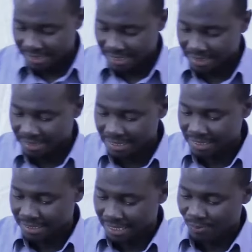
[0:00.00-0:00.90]
that this is
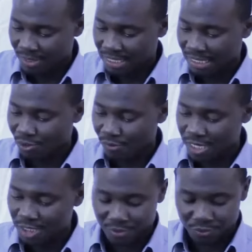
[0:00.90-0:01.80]
a gentleman that the Lord
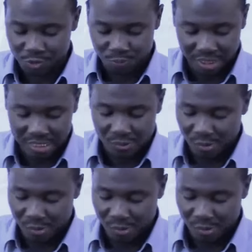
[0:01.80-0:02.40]
wants me to speak